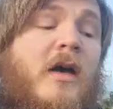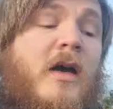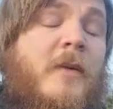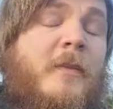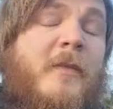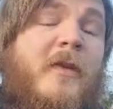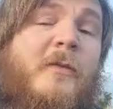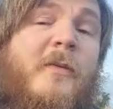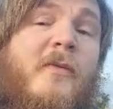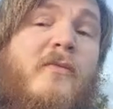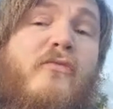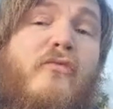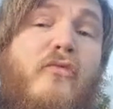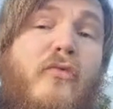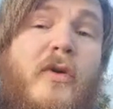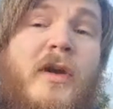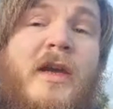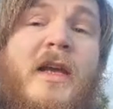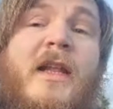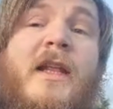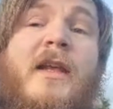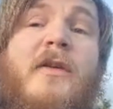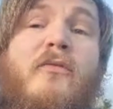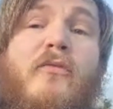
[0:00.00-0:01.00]
Um, it's been
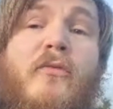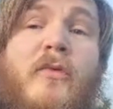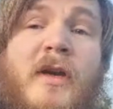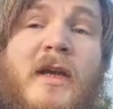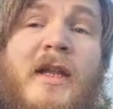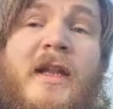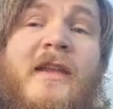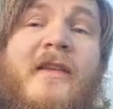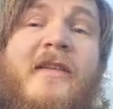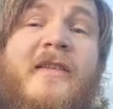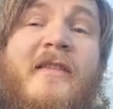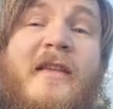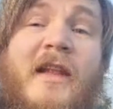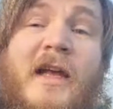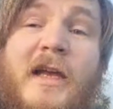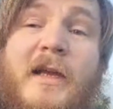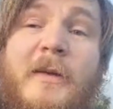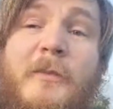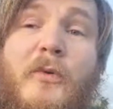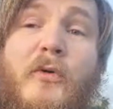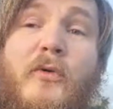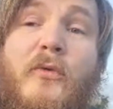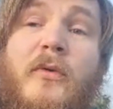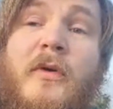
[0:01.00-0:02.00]
really, really
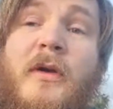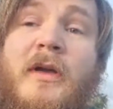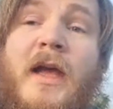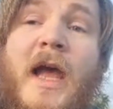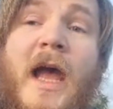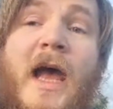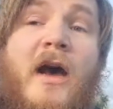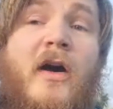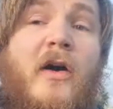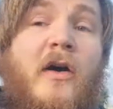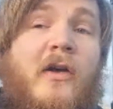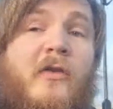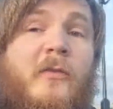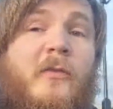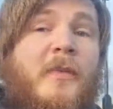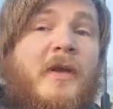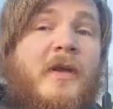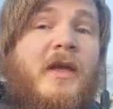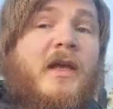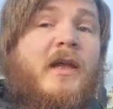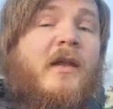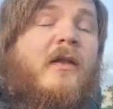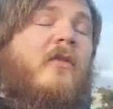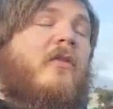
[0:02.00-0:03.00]
stable at high
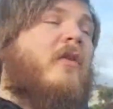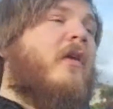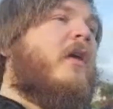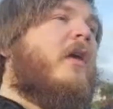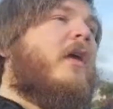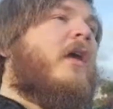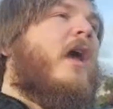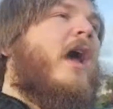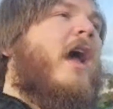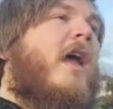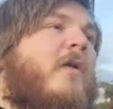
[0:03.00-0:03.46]
speeds.